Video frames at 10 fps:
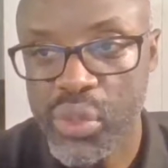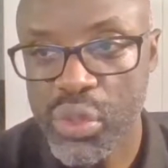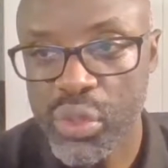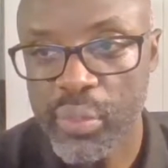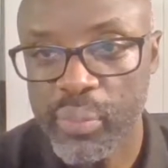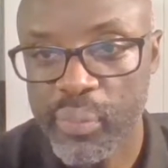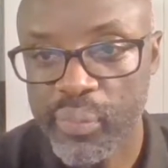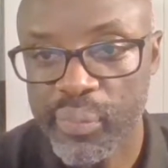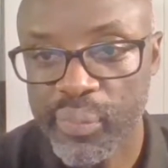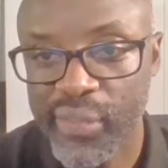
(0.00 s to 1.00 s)
Sure.
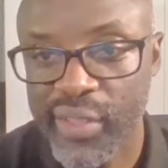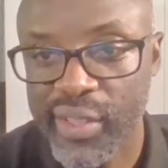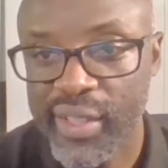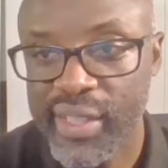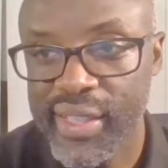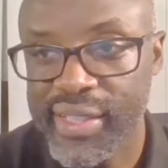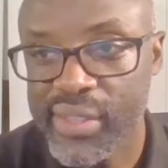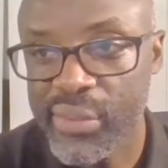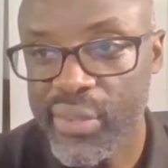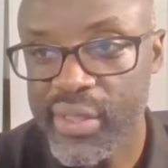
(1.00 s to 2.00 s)

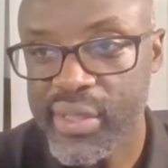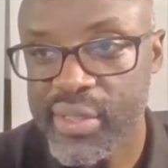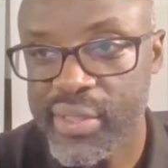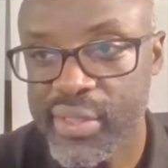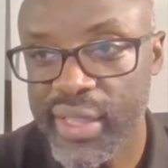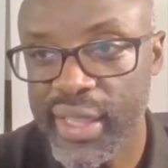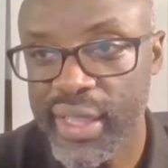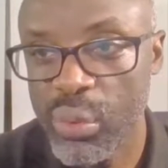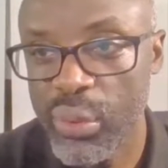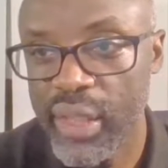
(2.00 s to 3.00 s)
Let's do this.
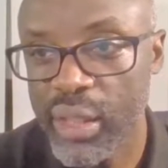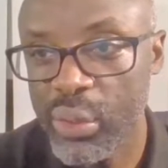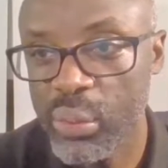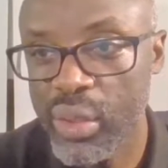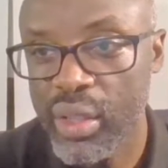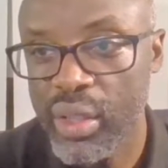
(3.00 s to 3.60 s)
Hello, hello.